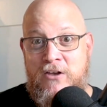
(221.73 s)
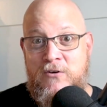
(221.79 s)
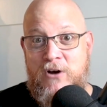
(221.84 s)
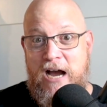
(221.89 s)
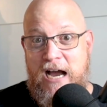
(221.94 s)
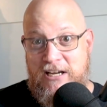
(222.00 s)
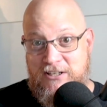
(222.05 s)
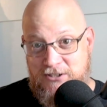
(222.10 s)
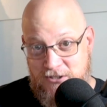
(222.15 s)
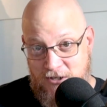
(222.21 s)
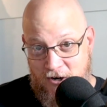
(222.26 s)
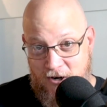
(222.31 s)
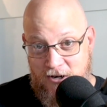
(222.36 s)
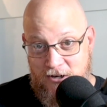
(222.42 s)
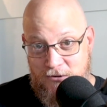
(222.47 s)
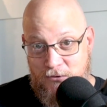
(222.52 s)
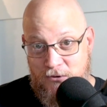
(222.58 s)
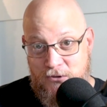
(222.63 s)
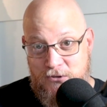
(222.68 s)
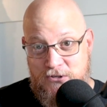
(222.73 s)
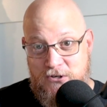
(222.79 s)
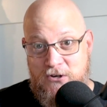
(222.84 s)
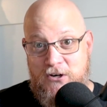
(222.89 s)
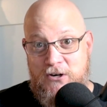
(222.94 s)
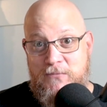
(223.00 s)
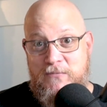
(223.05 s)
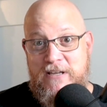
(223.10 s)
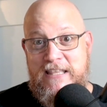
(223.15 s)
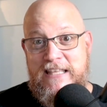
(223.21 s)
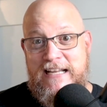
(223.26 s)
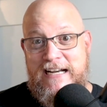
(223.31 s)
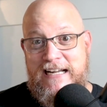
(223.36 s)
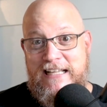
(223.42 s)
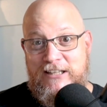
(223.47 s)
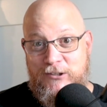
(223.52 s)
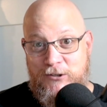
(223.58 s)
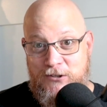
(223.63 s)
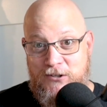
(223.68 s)
I started Rosary Army that
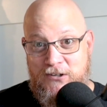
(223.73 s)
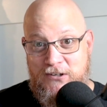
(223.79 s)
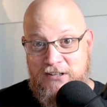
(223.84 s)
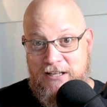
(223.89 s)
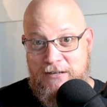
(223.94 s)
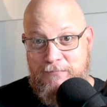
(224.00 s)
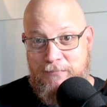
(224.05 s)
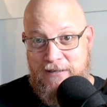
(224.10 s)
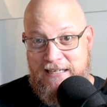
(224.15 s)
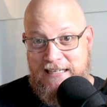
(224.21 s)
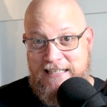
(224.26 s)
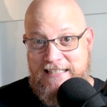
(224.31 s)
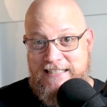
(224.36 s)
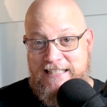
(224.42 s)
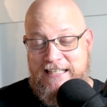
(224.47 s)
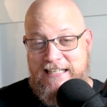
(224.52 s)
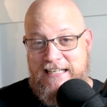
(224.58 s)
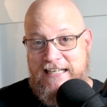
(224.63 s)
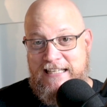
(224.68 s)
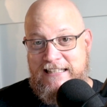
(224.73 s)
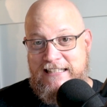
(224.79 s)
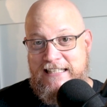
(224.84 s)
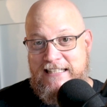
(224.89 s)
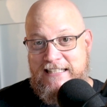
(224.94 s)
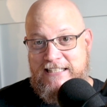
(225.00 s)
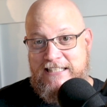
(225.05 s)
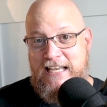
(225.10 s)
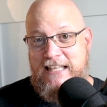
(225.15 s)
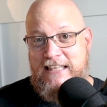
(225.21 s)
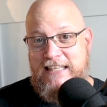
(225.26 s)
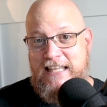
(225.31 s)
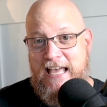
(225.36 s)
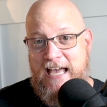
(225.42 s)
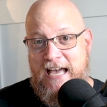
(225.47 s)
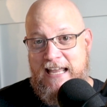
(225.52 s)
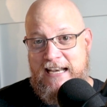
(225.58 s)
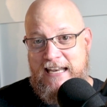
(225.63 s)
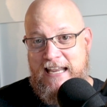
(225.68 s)
I learned that Pius IX had said
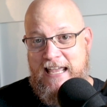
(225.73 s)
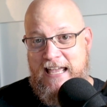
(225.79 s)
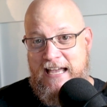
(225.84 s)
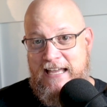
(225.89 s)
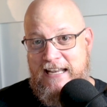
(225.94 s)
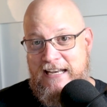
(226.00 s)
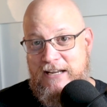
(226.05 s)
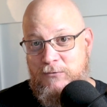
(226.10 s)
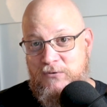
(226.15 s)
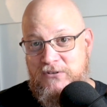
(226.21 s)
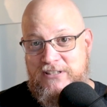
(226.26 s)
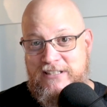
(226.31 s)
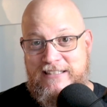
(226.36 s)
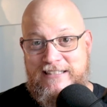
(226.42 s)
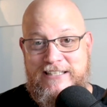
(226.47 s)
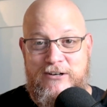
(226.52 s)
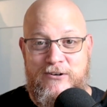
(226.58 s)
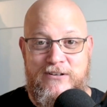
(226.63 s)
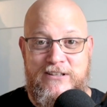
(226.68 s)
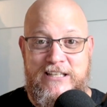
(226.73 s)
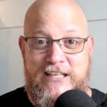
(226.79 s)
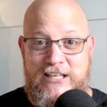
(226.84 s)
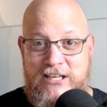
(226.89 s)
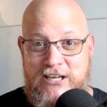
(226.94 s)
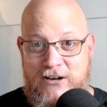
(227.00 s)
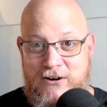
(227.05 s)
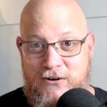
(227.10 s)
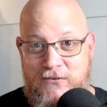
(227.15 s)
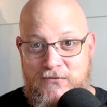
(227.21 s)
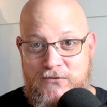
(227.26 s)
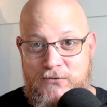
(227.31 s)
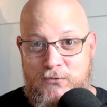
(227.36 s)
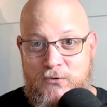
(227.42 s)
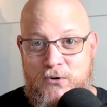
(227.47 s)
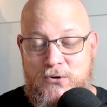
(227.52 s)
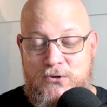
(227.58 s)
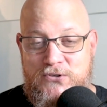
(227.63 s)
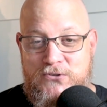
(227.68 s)
that, and it was during the year of the
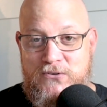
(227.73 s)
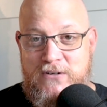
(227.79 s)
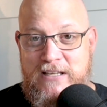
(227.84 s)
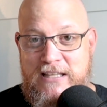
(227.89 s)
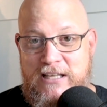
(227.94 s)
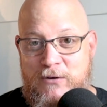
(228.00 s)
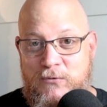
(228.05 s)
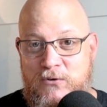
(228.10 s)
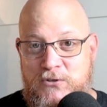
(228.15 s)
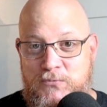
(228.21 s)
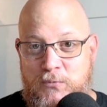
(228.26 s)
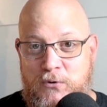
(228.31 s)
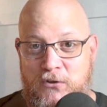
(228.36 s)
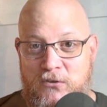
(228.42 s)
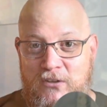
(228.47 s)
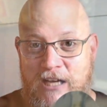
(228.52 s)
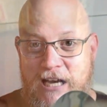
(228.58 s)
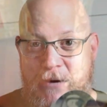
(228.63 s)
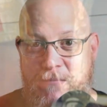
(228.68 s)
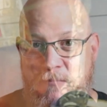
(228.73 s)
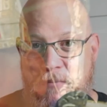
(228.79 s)
Rosary that was proclaimed